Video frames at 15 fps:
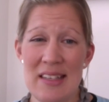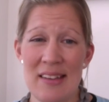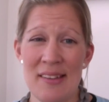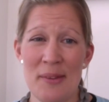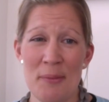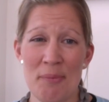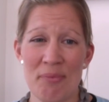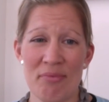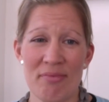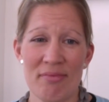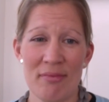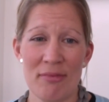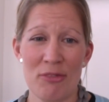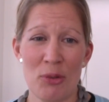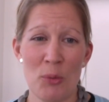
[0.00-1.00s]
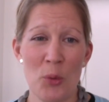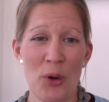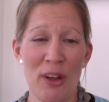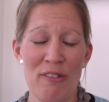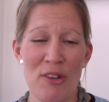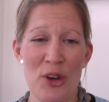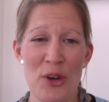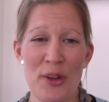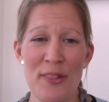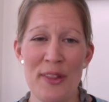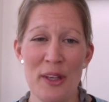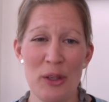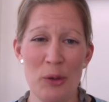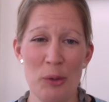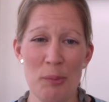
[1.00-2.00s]
From what I've heard,
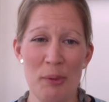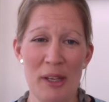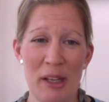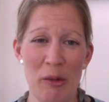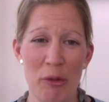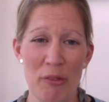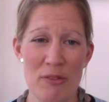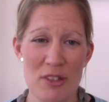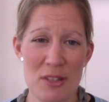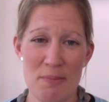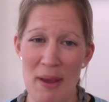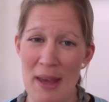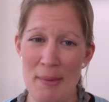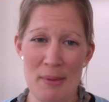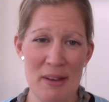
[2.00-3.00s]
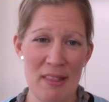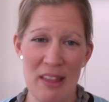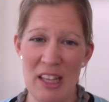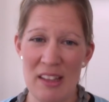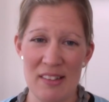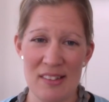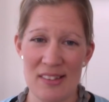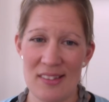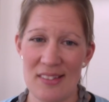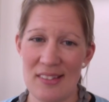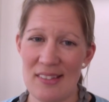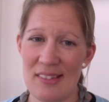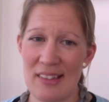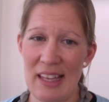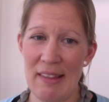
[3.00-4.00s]
there could be a lot of spam and things
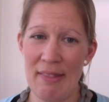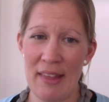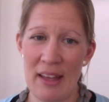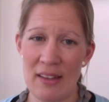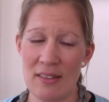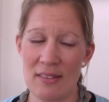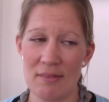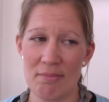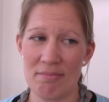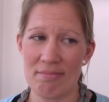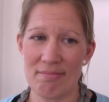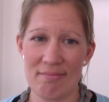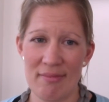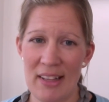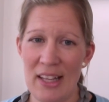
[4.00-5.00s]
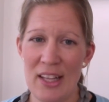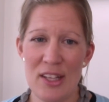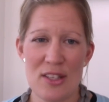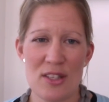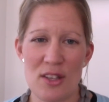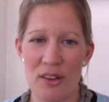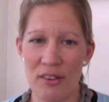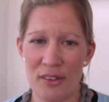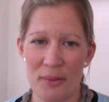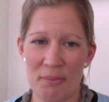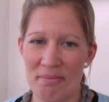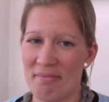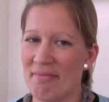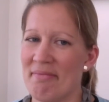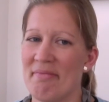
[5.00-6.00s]
in that. So
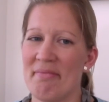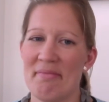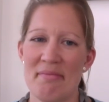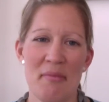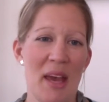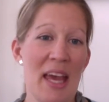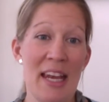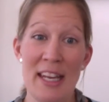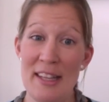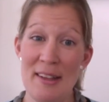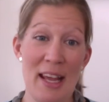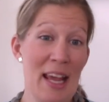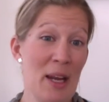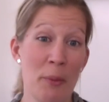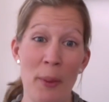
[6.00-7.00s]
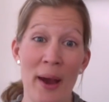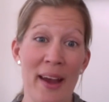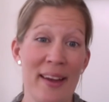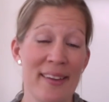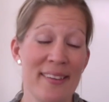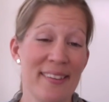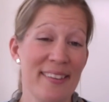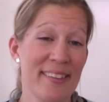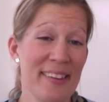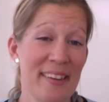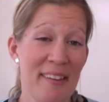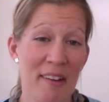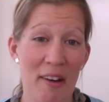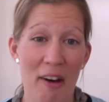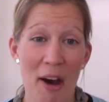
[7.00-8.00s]
anyway,
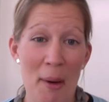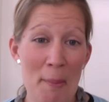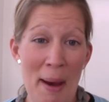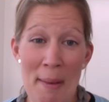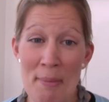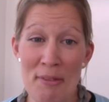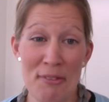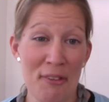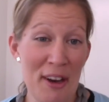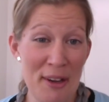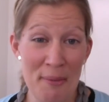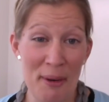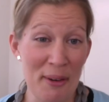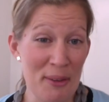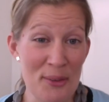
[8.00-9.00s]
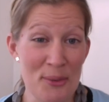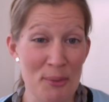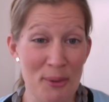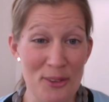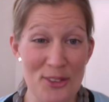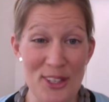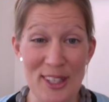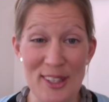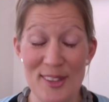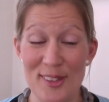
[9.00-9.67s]
I'm happy for anyone who's watching.